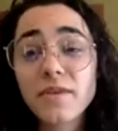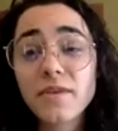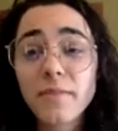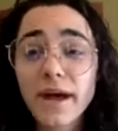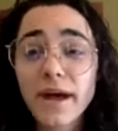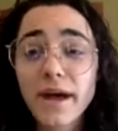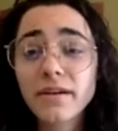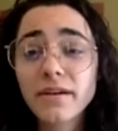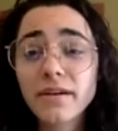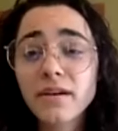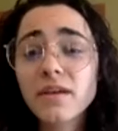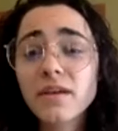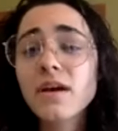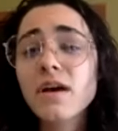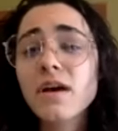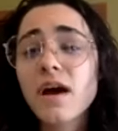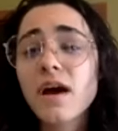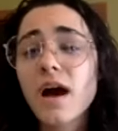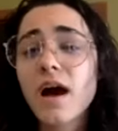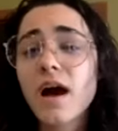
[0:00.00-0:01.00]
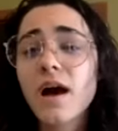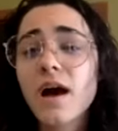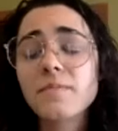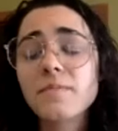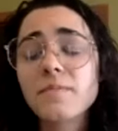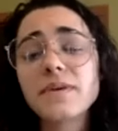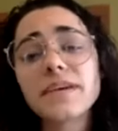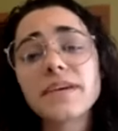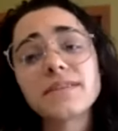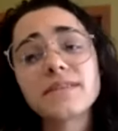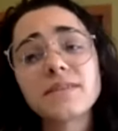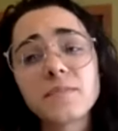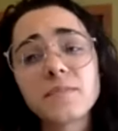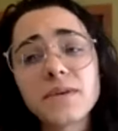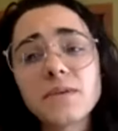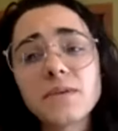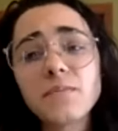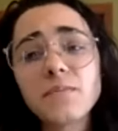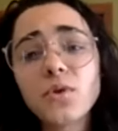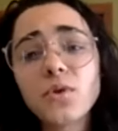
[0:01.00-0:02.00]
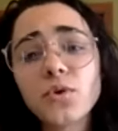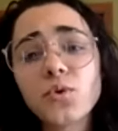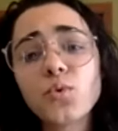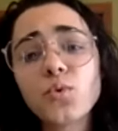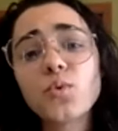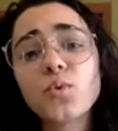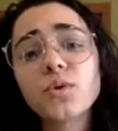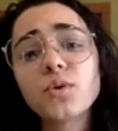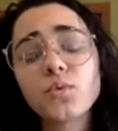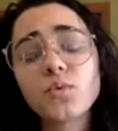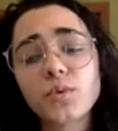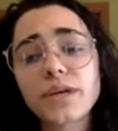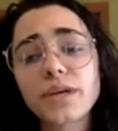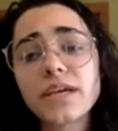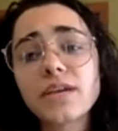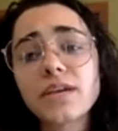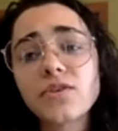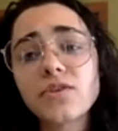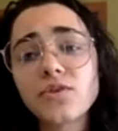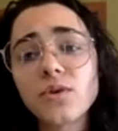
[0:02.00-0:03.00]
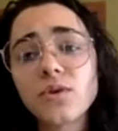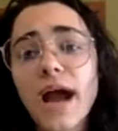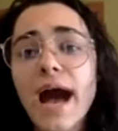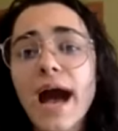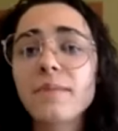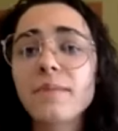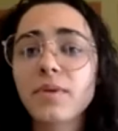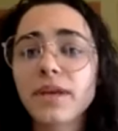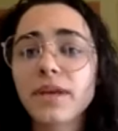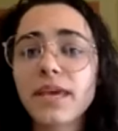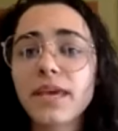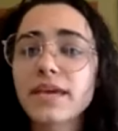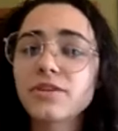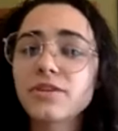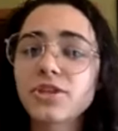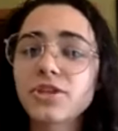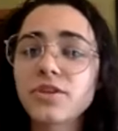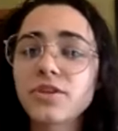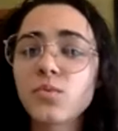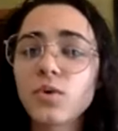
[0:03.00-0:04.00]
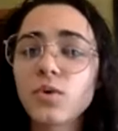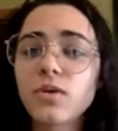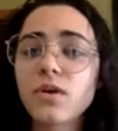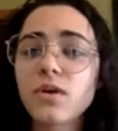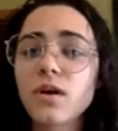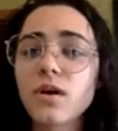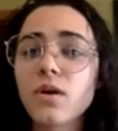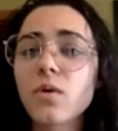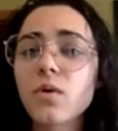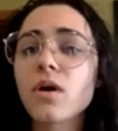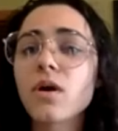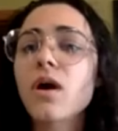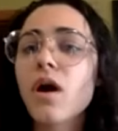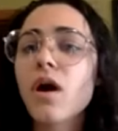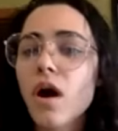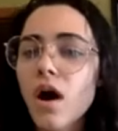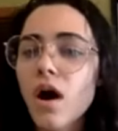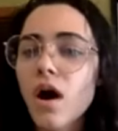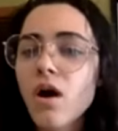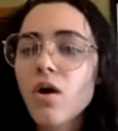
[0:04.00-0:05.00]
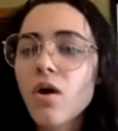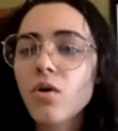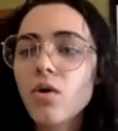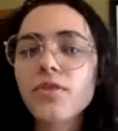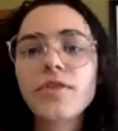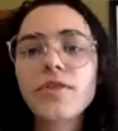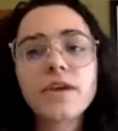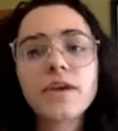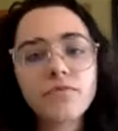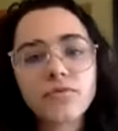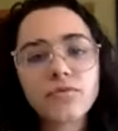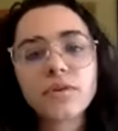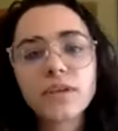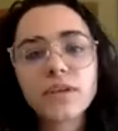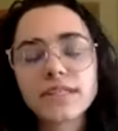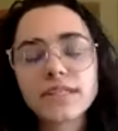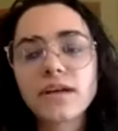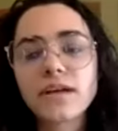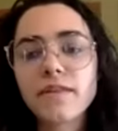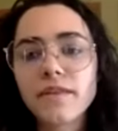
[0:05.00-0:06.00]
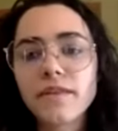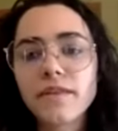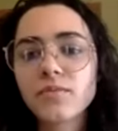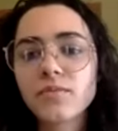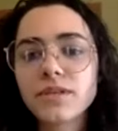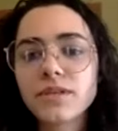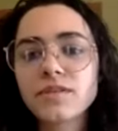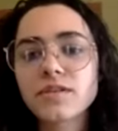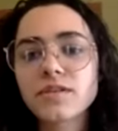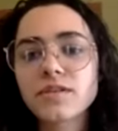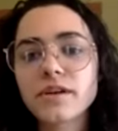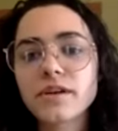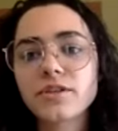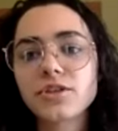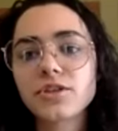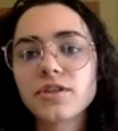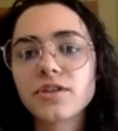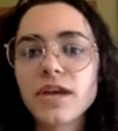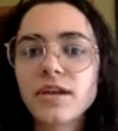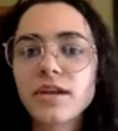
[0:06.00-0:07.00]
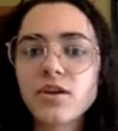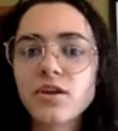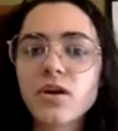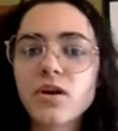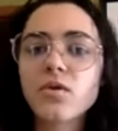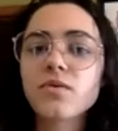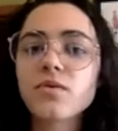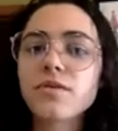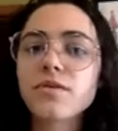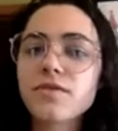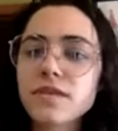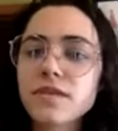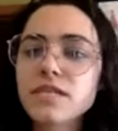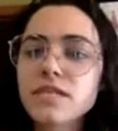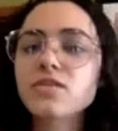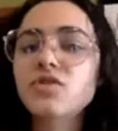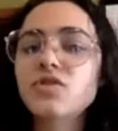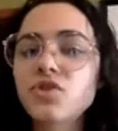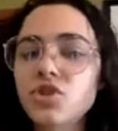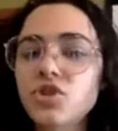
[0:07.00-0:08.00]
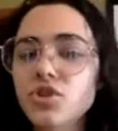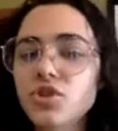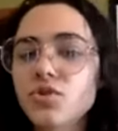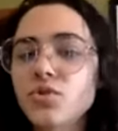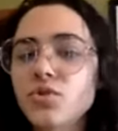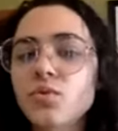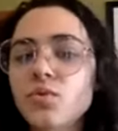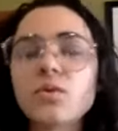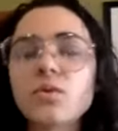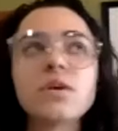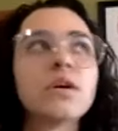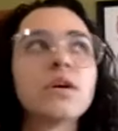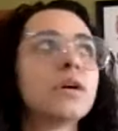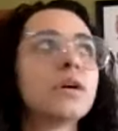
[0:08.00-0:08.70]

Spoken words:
better, because the people who will read your application will go, oh, they've really done their research. They know these 2